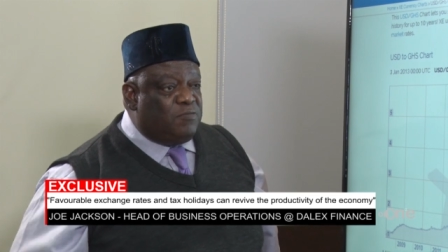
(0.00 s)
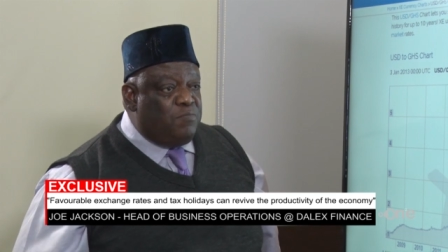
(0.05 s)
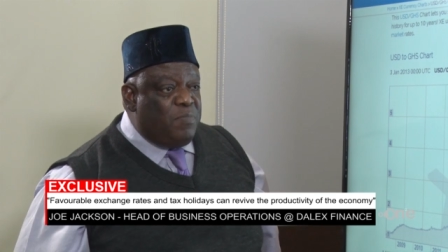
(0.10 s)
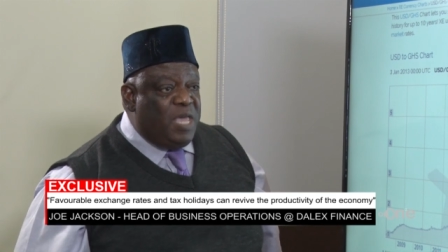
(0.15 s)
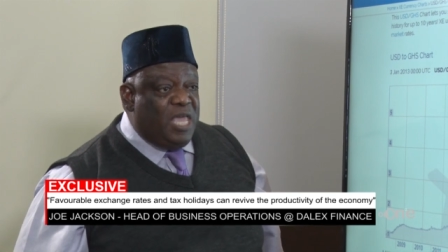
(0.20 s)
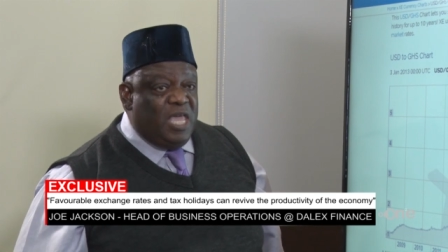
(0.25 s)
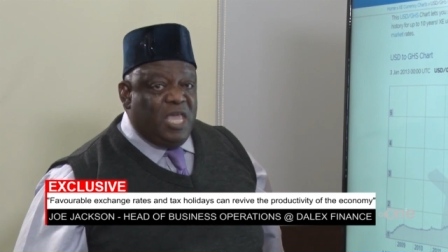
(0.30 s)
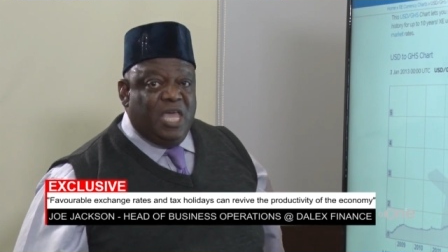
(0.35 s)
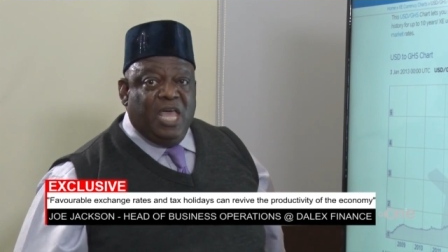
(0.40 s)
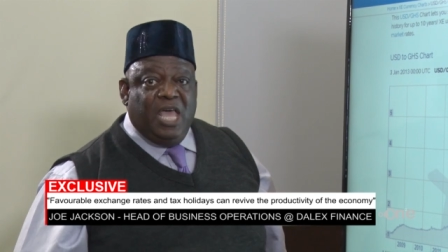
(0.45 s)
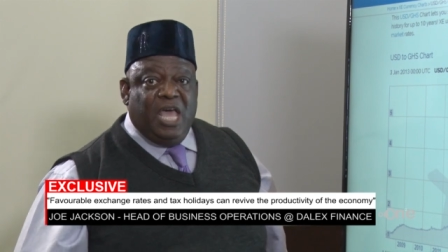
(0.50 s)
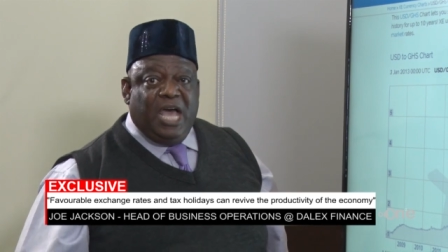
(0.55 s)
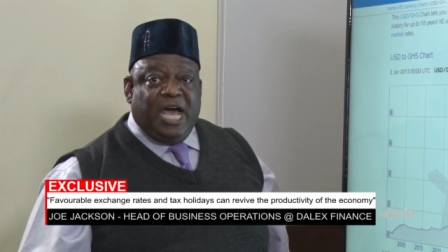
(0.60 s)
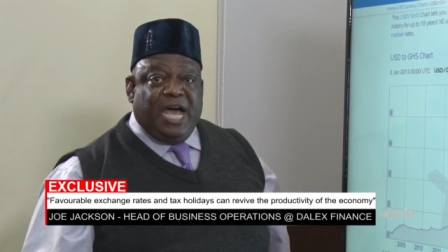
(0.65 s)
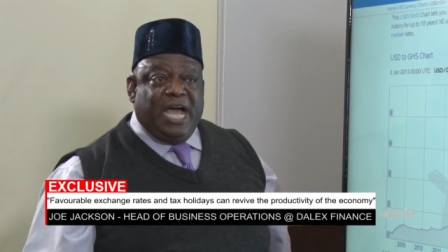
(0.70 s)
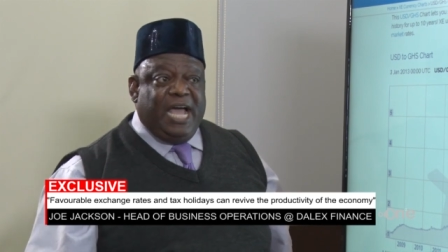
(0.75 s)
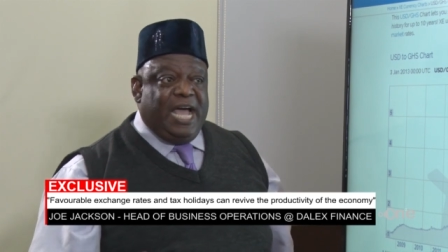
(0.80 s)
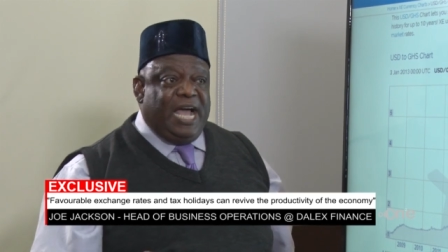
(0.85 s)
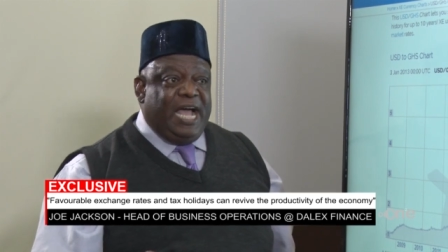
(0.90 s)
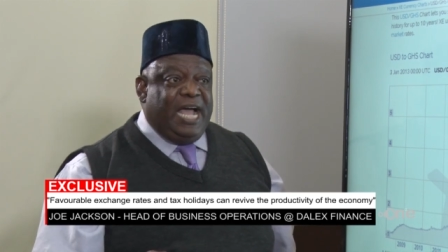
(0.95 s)
me.
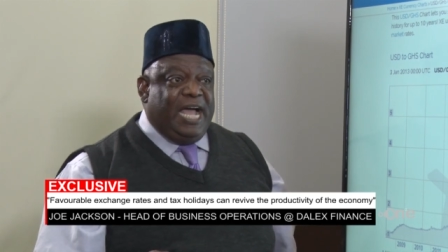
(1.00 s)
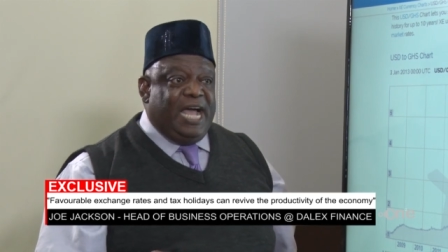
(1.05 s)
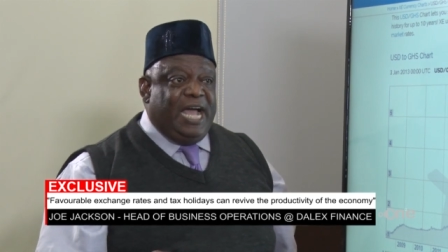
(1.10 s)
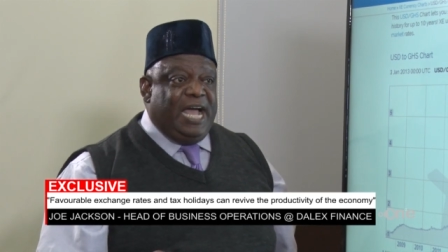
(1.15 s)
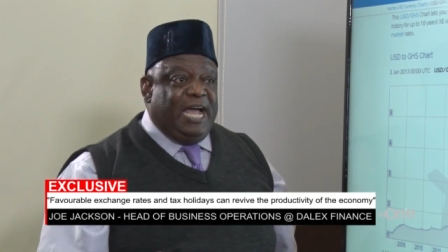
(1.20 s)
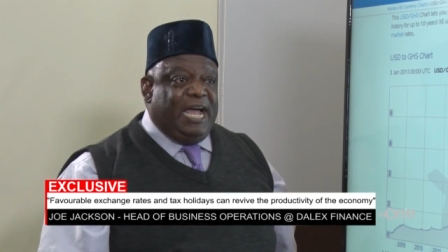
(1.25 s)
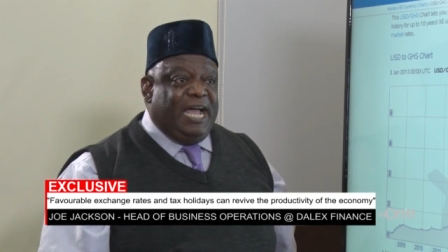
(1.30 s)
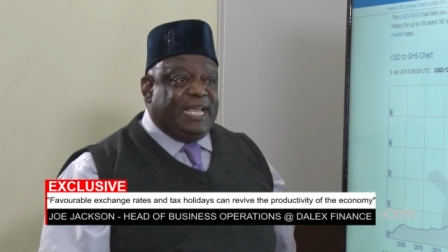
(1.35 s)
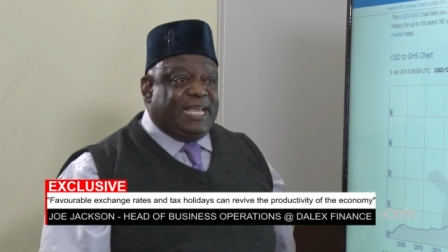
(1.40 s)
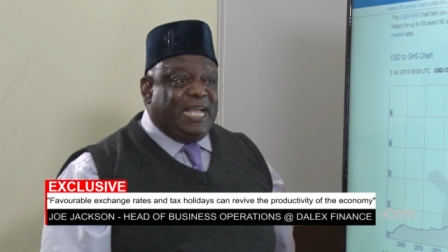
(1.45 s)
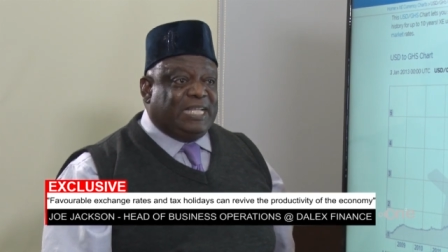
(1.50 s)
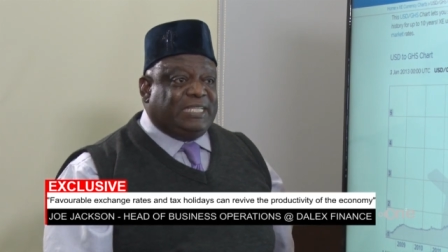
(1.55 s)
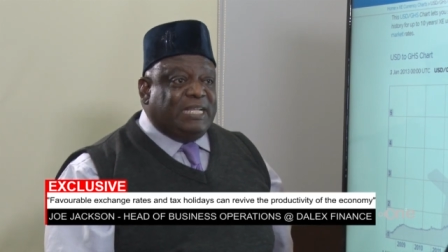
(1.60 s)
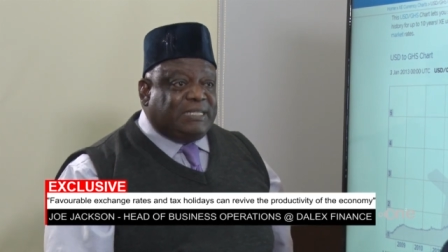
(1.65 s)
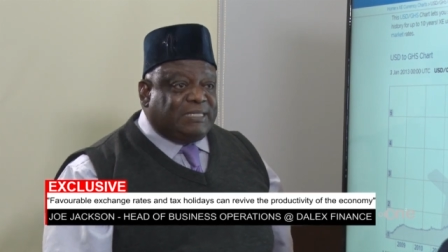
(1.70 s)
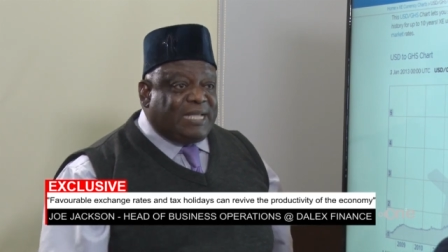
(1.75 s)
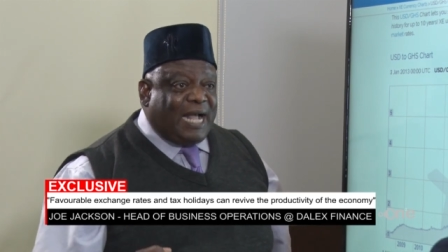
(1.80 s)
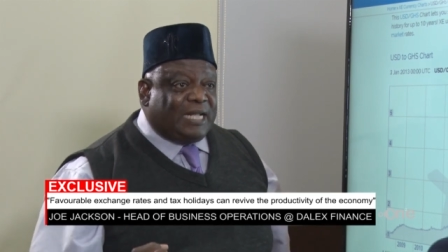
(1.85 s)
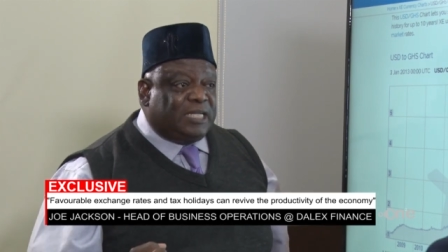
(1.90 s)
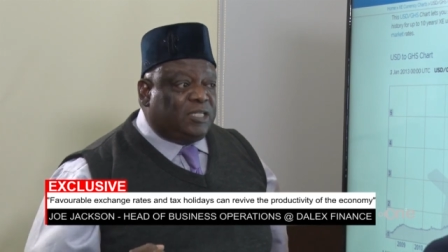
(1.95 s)
I get a
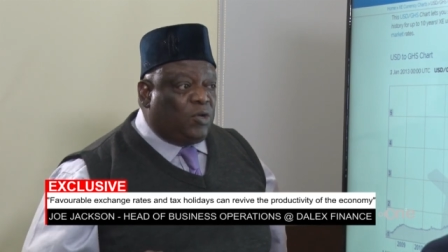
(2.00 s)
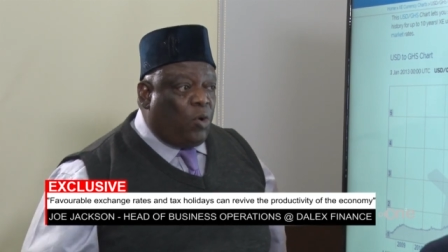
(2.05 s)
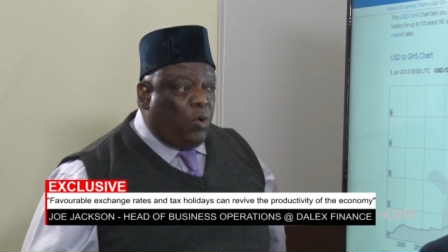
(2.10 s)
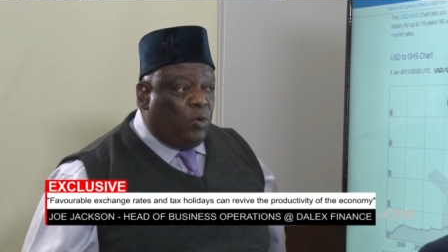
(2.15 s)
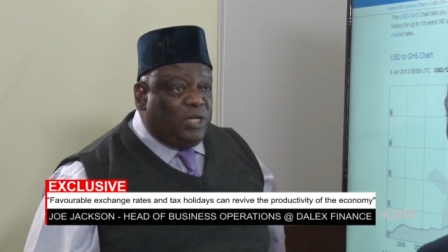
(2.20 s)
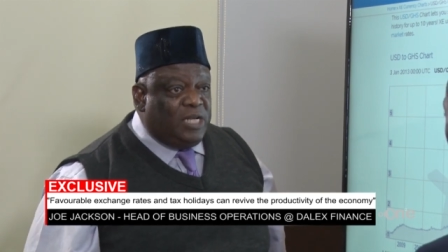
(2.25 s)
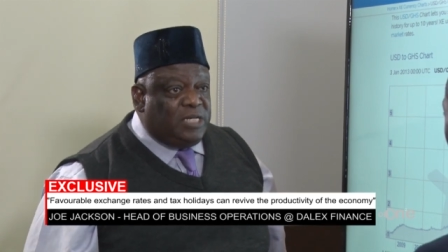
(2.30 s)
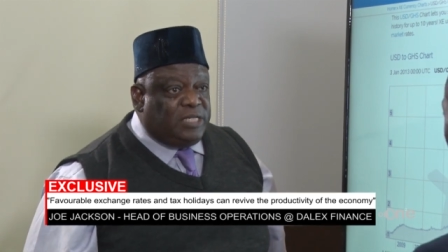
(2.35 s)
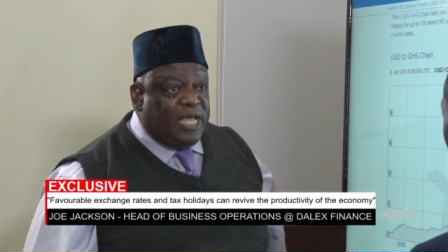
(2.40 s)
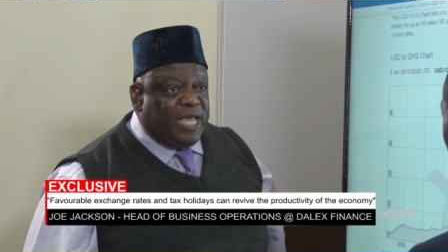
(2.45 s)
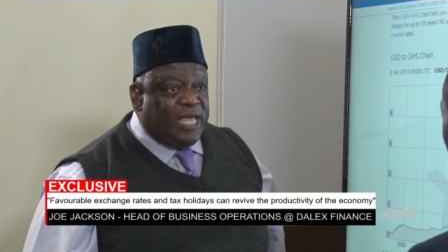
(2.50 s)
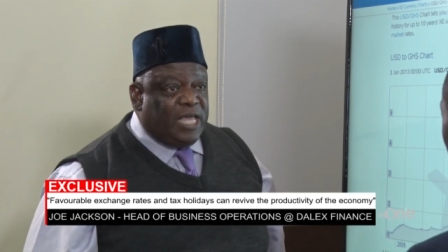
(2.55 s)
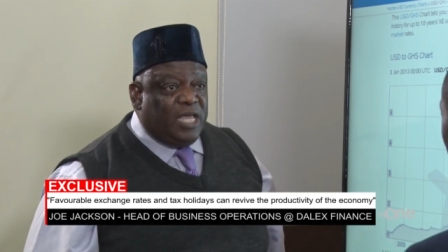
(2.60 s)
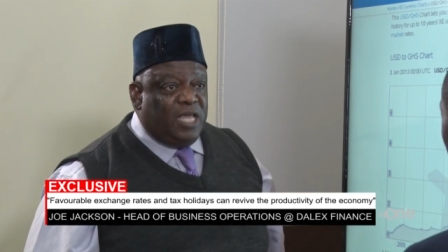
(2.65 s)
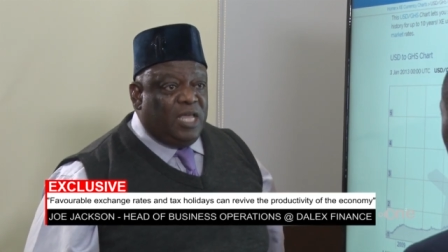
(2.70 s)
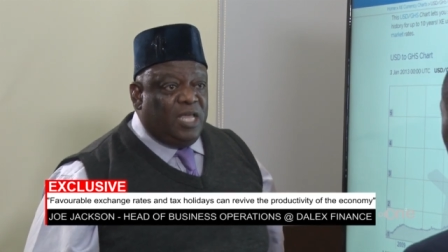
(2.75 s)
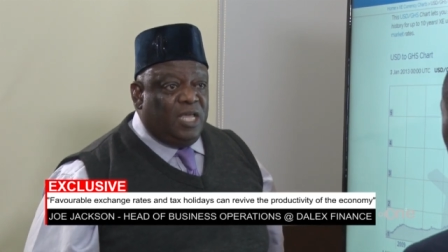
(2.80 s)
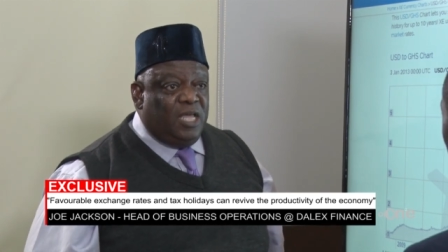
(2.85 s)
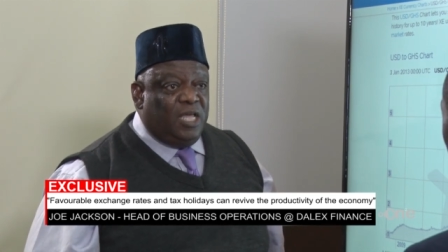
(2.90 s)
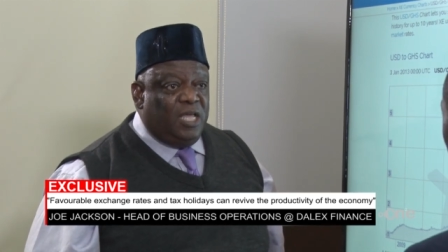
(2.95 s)
tax holiday.